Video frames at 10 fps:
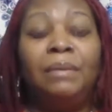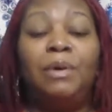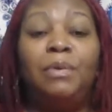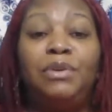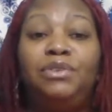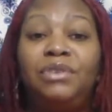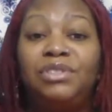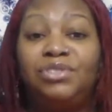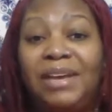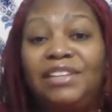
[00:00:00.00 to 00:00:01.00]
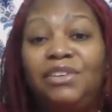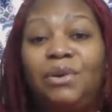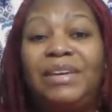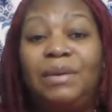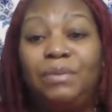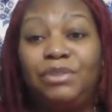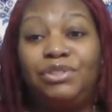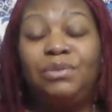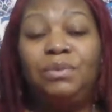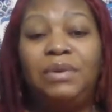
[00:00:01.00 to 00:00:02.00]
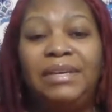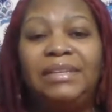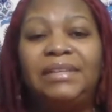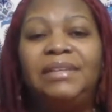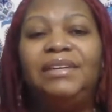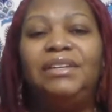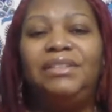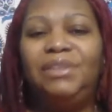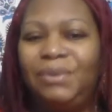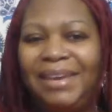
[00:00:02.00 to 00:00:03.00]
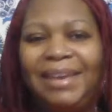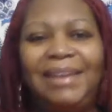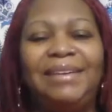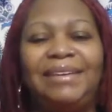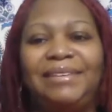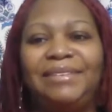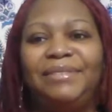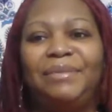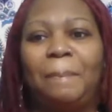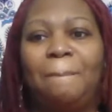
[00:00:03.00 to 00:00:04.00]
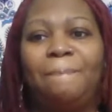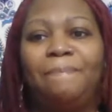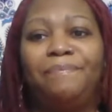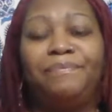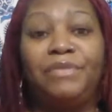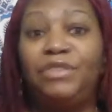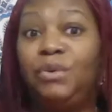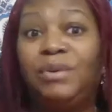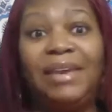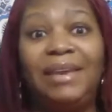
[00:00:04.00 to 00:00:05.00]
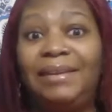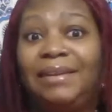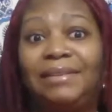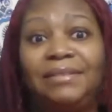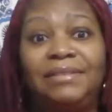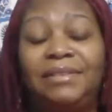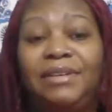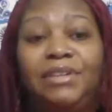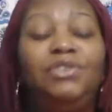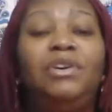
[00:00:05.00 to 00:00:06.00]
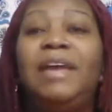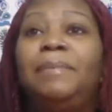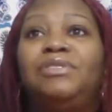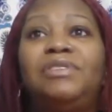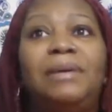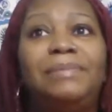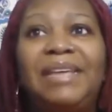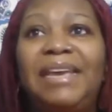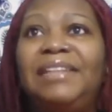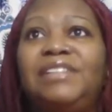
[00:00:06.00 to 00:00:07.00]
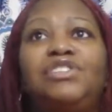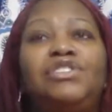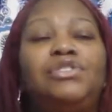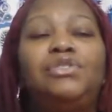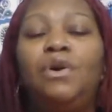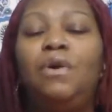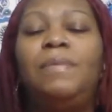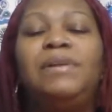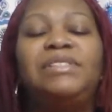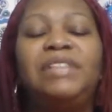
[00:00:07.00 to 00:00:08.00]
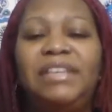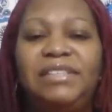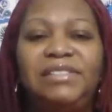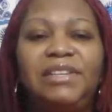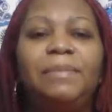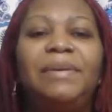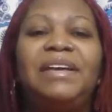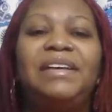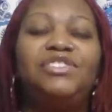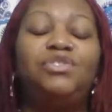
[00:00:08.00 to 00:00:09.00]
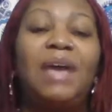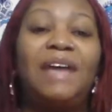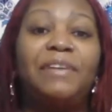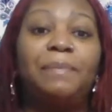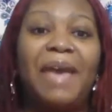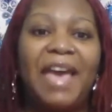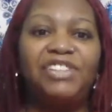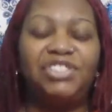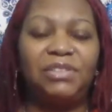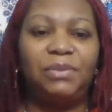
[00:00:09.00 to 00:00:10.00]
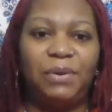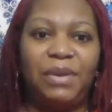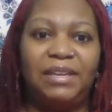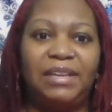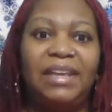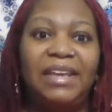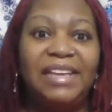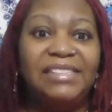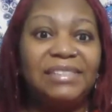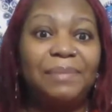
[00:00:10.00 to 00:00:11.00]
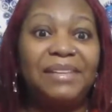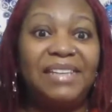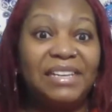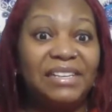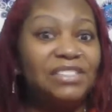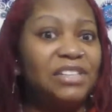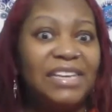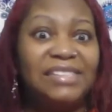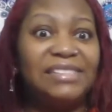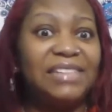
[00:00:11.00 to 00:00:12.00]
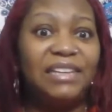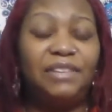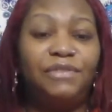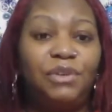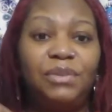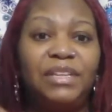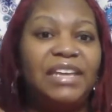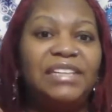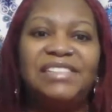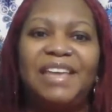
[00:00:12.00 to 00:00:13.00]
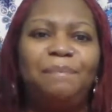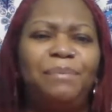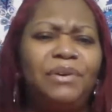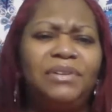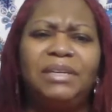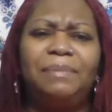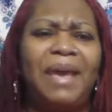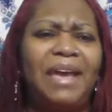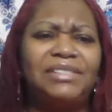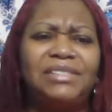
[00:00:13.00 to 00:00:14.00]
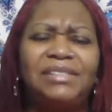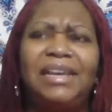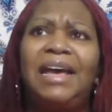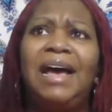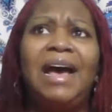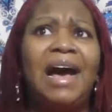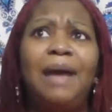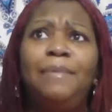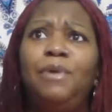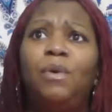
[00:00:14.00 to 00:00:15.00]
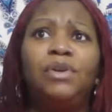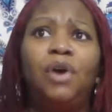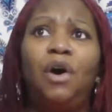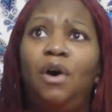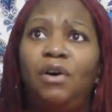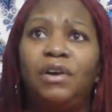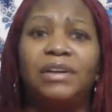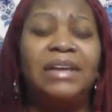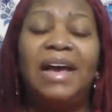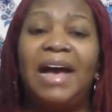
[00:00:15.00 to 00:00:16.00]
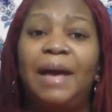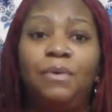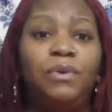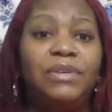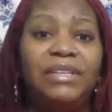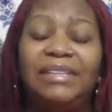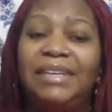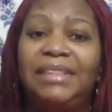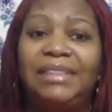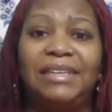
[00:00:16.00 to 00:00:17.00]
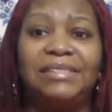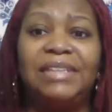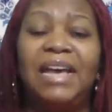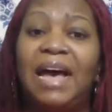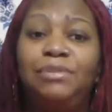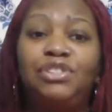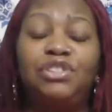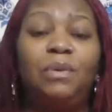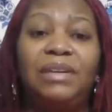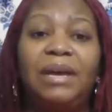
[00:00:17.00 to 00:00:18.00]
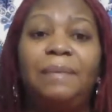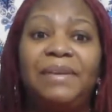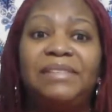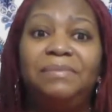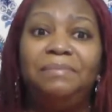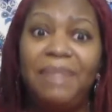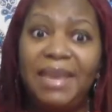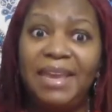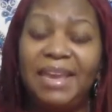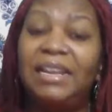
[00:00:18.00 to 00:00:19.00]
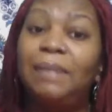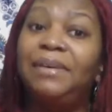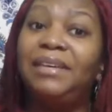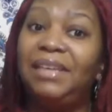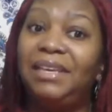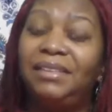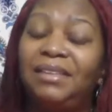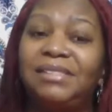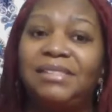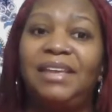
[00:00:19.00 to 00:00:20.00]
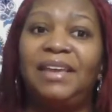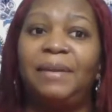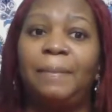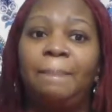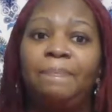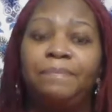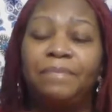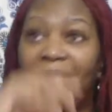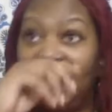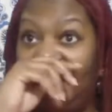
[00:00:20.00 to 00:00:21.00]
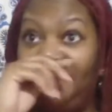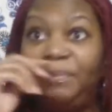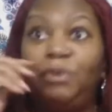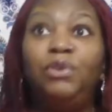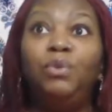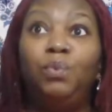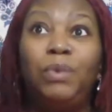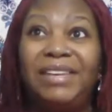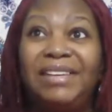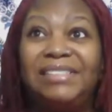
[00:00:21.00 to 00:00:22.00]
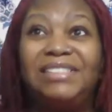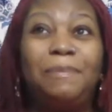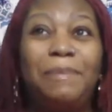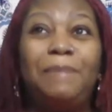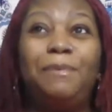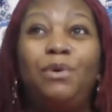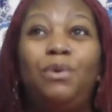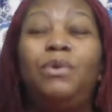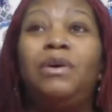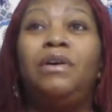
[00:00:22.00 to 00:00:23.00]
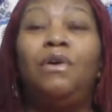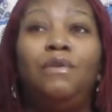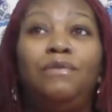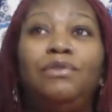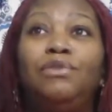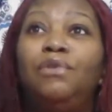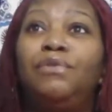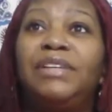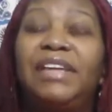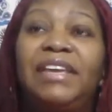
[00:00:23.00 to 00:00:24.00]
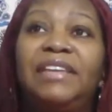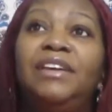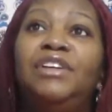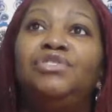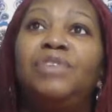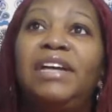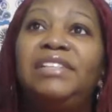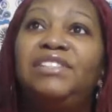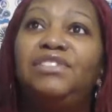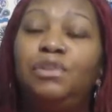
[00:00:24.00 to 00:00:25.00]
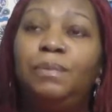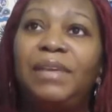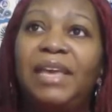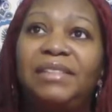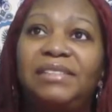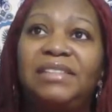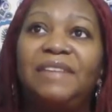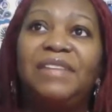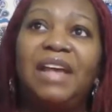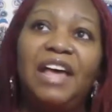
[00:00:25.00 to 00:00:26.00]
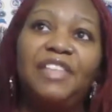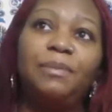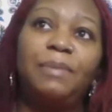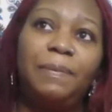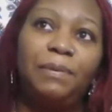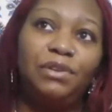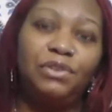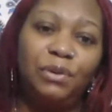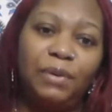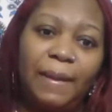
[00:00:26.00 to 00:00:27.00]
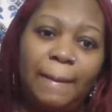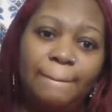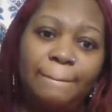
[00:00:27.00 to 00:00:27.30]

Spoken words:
But when you are trying to go get what you want, you get it. You get it. You're able to obtain it so much easier because you have a passion in it. It's something that is inside of you. There is a burning passion that I'm going hard. I'm going to get this. I'm showing up as me and I'm going to get this thing. I've borne witness to people who are over and over again trying to duplicate the stuff that other people are doing.